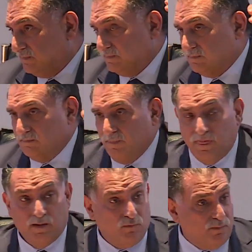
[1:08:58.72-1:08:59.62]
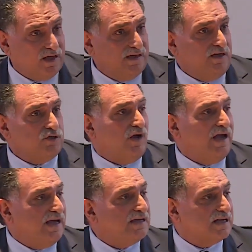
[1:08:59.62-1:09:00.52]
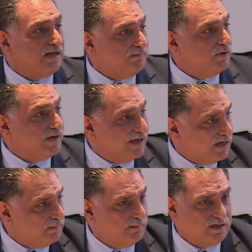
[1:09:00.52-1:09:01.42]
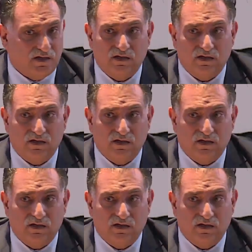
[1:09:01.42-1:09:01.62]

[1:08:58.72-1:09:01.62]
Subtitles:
They want them to go to Scandinavia.